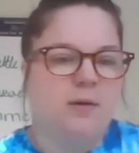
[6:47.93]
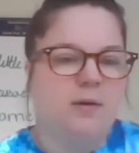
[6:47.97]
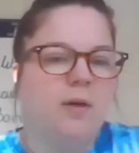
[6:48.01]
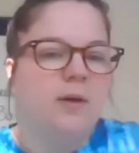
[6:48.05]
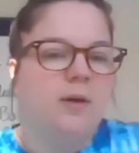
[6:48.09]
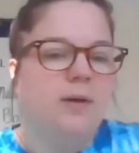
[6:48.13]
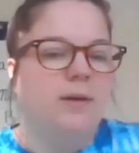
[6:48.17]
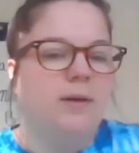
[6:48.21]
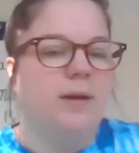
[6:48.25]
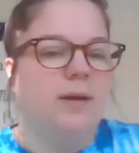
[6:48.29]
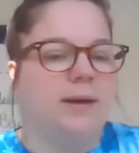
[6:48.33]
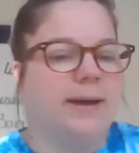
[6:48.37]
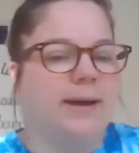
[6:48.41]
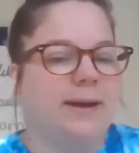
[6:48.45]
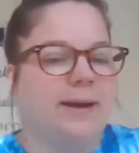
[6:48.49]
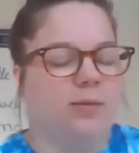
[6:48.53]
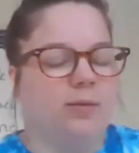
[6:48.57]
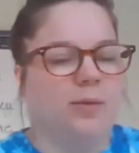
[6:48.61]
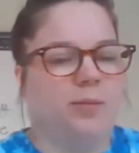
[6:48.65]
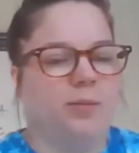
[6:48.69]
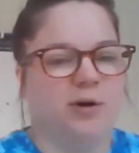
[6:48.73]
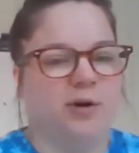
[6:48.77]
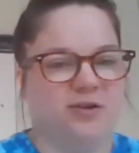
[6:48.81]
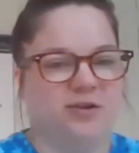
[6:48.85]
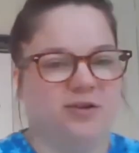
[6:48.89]
in our
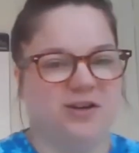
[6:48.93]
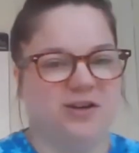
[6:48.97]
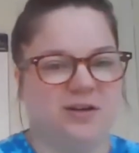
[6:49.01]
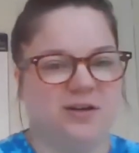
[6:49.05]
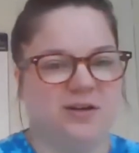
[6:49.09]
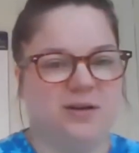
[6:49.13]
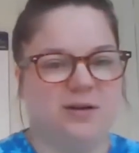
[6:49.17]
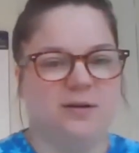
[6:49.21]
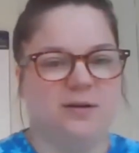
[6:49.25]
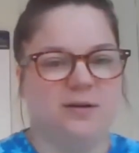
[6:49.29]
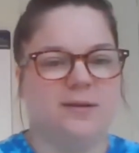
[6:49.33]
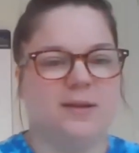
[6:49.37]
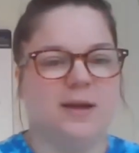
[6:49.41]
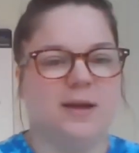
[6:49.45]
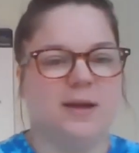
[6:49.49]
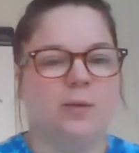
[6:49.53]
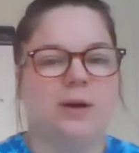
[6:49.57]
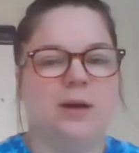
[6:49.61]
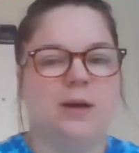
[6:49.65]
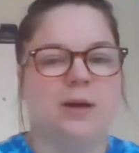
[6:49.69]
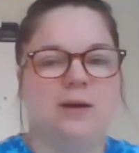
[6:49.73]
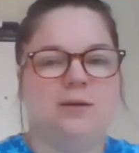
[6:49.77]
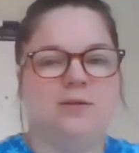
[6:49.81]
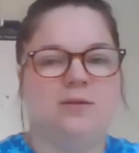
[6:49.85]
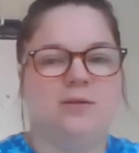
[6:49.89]
project here is that we
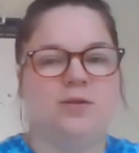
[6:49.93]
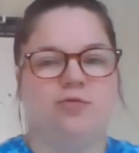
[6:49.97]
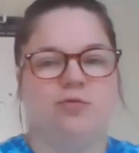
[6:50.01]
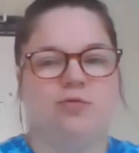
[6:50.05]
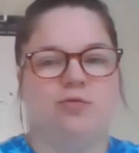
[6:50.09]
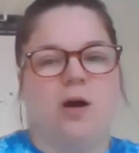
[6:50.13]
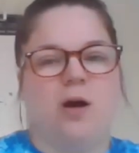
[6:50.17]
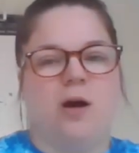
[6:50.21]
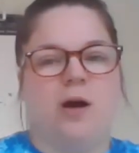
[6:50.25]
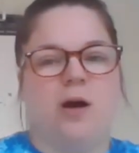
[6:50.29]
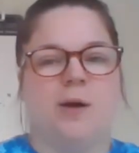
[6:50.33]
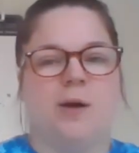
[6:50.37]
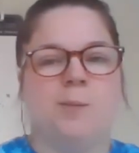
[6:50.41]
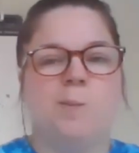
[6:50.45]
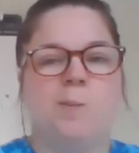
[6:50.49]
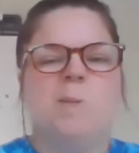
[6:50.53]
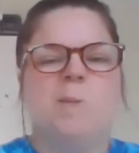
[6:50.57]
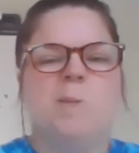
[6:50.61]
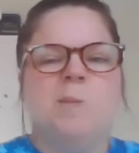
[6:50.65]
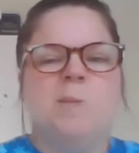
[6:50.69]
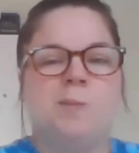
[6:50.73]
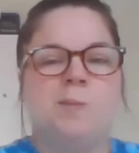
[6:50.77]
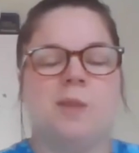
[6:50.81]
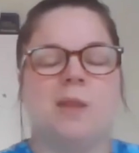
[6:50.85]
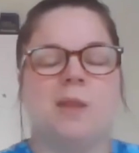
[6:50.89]
need to draw
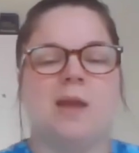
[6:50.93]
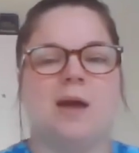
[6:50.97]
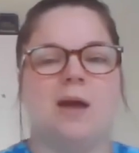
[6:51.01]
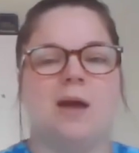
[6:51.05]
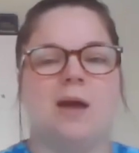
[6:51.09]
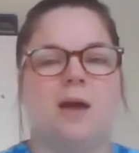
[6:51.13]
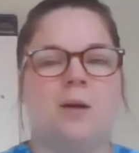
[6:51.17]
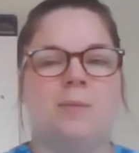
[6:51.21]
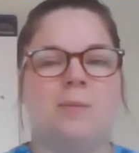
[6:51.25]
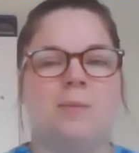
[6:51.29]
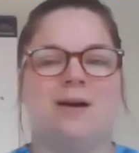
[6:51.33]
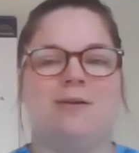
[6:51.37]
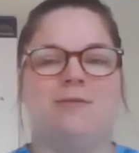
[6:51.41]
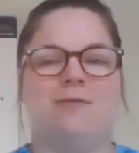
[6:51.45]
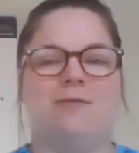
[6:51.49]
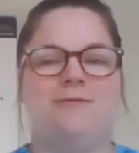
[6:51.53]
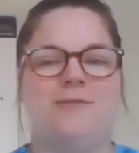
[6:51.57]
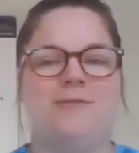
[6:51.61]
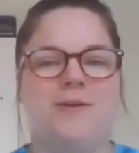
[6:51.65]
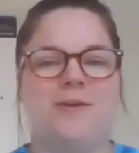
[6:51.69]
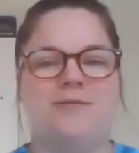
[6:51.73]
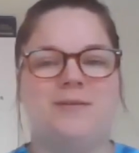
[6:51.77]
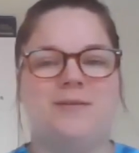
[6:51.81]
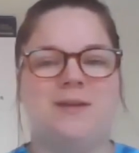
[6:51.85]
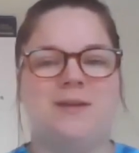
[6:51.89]
about
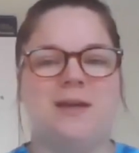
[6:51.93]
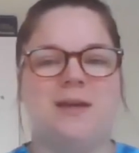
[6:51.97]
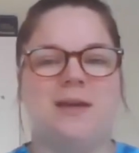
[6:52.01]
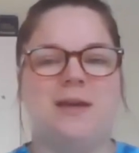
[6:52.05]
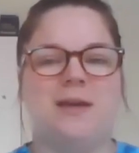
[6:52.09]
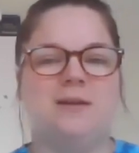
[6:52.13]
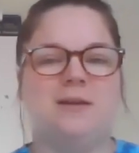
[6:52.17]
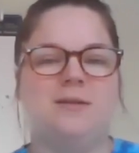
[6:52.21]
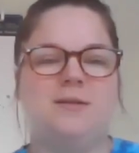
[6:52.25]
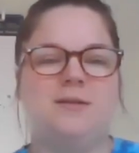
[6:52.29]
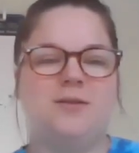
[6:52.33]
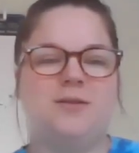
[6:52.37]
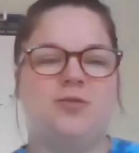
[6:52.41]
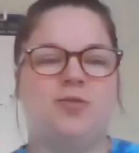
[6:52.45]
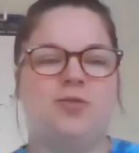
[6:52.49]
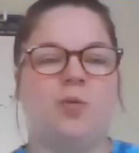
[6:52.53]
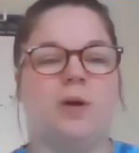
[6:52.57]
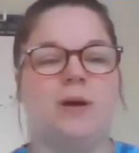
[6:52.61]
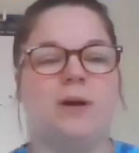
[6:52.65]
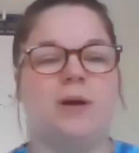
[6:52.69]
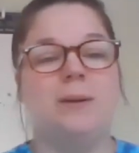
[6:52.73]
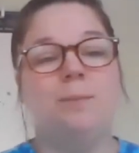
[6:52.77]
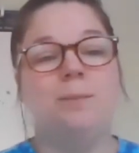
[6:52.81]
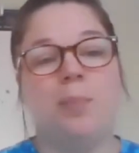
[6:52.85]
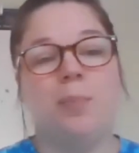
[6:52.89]
15 to
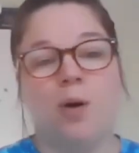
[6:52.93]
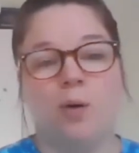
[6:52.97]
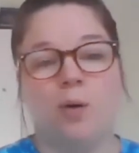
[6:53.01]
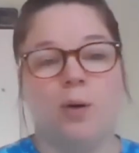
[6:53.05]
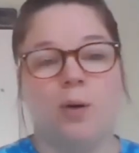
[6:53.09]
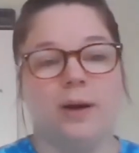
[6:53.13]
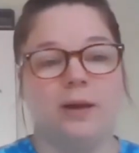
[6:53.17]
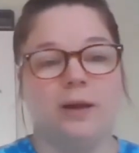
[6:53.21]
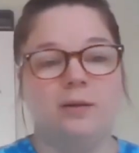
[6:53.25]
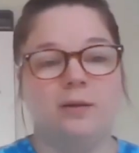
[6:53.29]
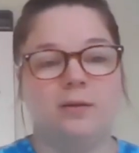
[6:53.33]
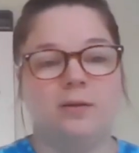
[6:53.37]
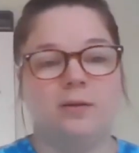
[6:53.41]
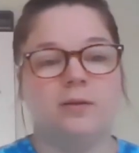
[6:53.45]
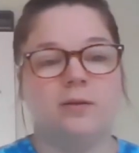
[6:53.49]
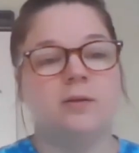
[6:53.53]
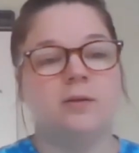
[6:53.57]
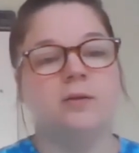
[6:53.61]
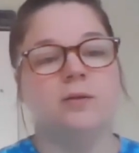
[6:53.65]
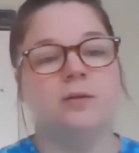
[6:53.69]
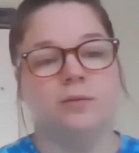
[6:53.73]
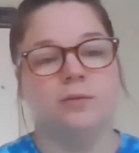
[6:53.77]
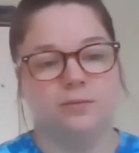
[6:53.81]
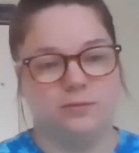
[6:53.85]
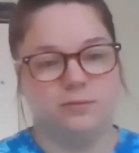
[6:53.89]
20 points
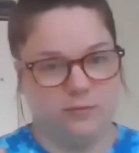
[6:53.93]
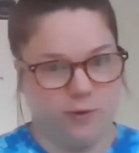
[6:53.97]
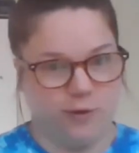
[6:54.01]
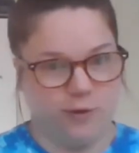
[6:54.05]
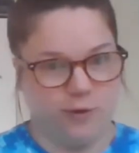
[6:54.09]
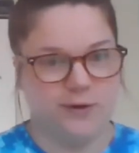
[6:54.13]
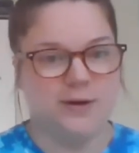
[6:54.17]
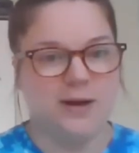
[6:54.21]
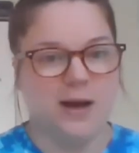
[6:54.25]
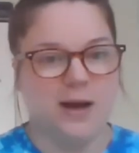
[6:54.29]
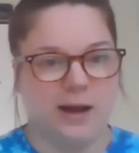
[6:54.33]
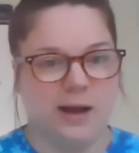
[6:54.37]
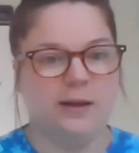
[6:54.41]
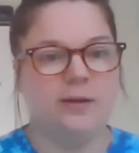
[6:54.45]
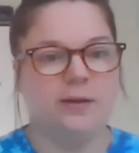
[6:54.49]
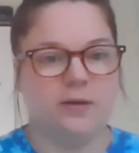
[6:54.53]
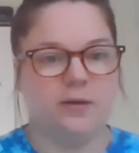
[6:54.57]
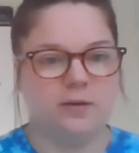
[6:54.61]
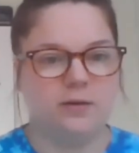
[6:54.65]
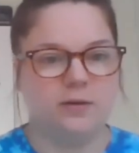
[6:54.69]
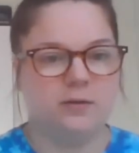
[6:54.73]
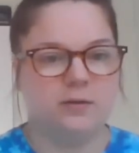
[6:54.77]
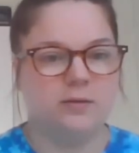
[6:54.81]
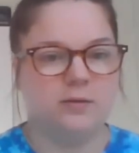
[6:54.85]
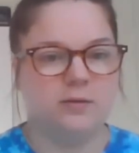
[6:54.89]
or
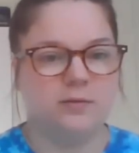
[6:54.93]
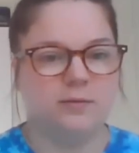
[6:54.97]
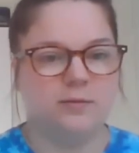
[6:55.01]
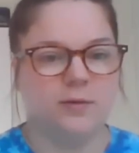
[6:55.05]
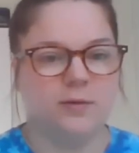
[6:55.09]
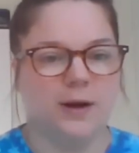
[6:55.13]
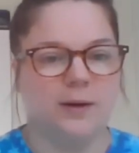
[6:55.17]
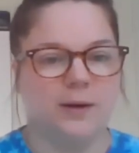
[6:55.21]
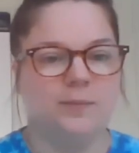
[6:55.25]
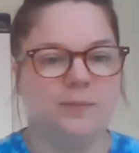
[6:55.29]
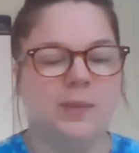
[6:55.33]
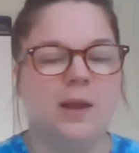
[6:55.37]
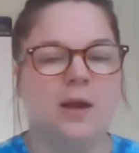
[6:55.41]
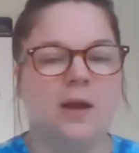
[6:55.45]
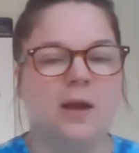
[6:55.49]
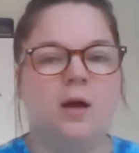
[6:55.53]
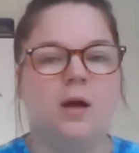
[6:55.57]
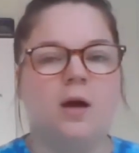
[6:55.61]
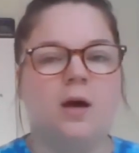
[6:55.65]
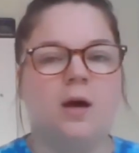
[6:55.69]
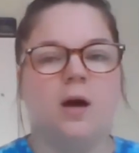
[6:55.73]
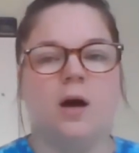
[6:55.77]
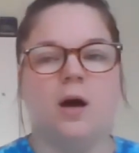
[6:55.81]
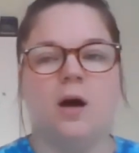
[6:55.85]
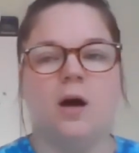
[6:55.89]
dots, right,
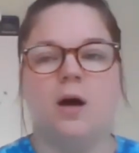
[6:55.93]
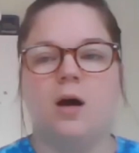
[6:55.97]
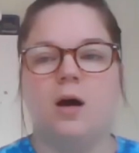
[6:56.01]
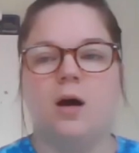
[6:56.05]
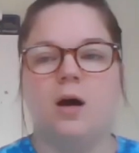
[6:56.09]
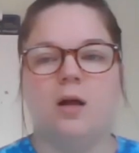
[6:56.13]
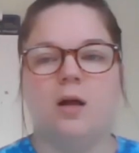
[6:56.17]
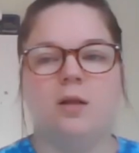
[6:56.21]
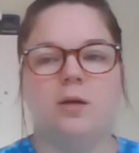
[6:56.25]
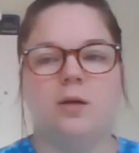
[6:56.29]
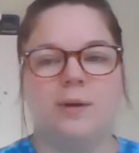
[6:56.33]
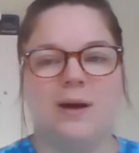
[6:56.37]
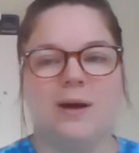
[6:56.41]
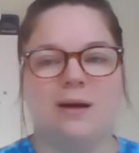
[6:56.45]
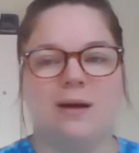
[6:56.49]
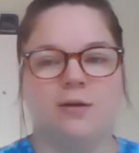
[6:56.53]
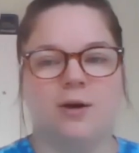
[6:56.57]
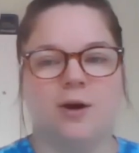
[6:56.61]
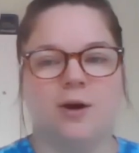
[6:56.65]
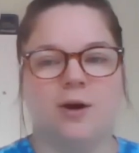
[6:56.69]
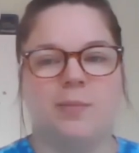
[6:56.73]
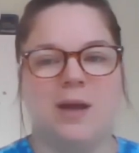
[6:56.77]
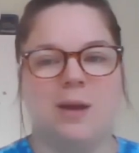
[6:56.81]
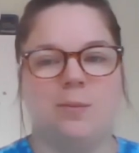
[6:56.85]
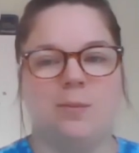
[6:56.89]
all around
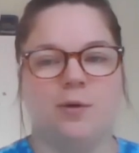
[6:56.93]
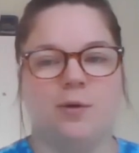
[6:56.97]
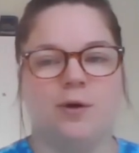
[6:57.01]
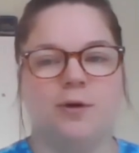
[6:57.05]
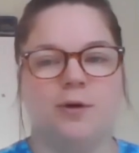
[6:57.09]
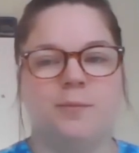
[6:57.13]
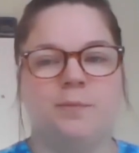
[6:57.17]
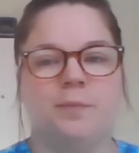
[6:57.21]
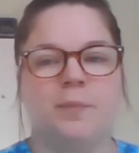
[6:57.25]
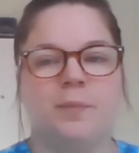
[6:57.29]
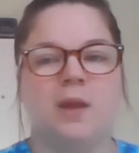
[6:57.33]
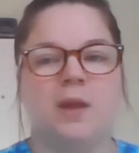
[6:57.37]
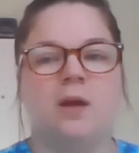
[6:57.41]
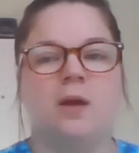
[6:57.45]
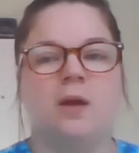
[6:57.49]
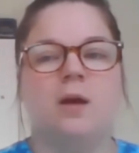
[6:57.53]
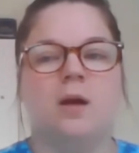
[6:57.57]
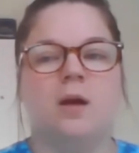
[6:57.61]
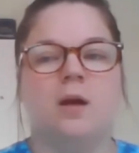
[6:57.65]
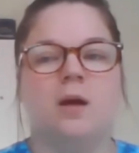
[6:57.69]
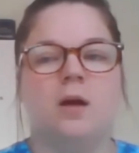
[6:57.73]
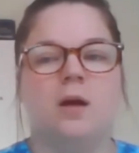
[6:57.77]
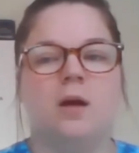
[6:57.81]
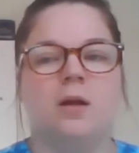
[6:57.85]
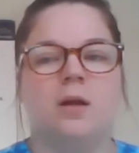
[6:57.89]
our paper.
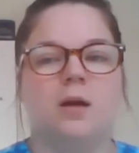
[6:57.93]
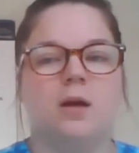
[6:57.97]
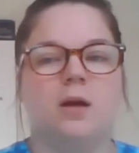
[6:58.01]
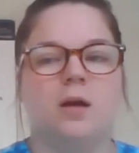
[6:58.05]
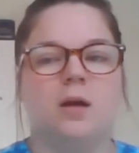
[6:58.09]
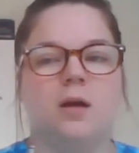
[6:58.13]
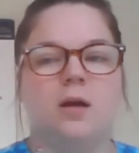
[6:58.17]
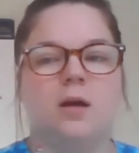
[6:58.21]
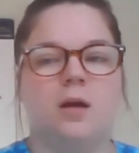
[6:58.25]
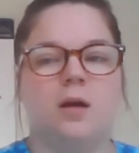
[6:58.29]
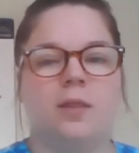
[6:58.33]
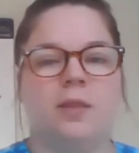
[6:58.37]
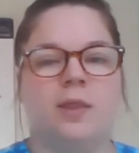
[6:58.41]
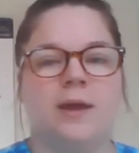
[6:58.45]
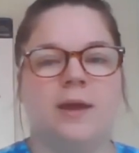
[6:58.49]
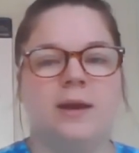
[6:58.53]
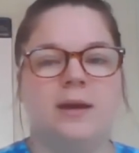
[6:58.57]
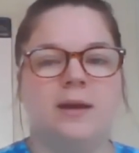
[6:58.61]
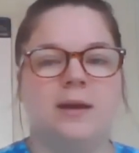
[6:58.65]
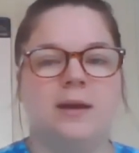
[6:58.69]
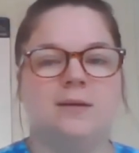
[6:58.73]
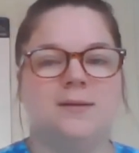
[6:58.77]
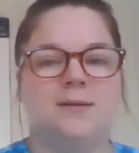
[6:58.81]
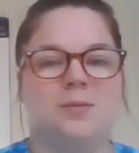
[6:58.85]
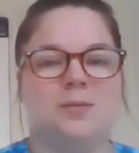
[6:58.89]
They
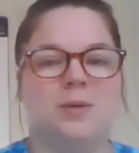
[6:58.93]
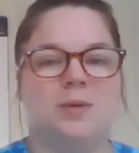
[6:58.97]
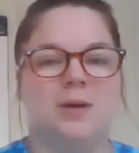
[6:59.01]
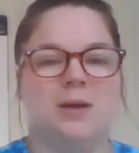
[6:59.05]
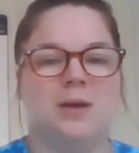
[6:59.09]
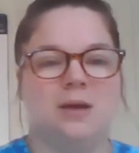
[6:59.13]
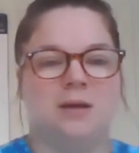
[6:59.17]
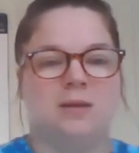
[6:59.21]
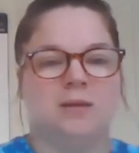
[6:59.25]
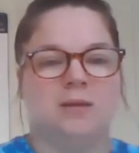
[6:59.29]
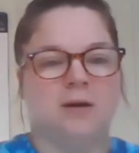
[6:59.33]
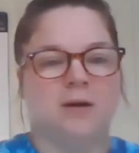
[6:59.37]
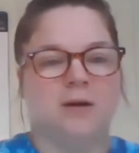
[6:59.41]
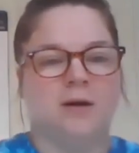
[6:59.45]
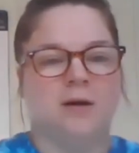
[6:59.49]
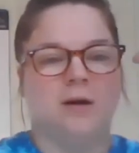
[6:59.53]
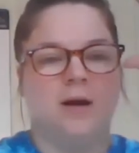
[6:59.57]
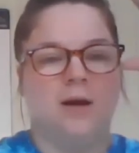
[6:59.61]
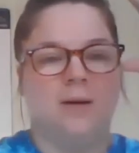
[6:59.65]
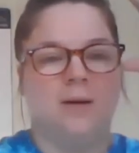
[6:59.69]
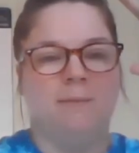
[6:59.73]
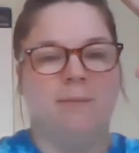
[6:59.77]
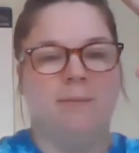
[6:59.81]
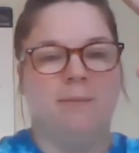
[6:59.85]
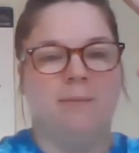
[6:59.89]
need to be either
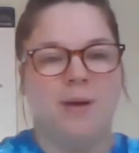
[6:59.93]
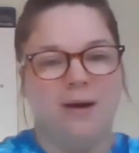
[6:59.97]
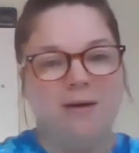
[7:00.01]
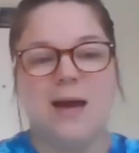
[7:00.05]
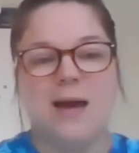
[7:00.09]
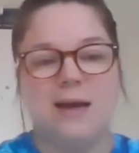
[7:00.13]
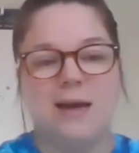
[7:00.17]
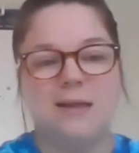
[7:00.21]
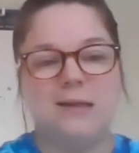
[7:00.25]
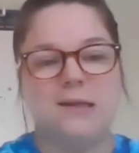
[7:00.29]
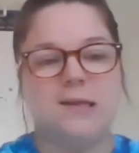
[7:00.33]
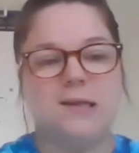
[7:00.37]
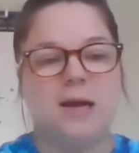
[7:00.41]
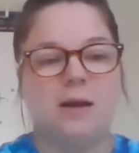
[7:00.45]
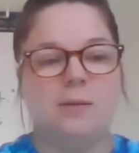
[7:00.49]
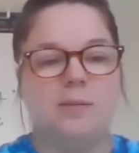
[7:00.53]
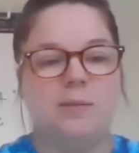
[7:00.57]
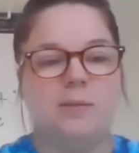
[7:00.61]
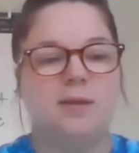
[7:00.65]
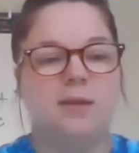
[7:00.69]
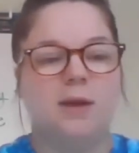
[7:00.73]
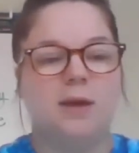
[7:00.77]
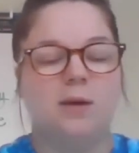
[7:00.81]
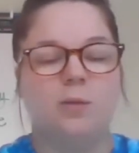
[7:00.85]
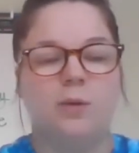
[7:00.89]
above the line
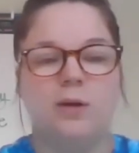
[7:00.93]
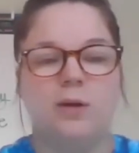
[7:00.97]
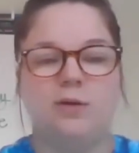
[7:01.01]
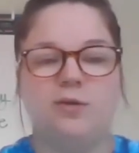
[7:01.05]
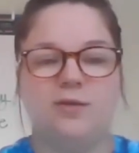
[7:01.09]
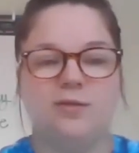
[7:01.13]
segment that we just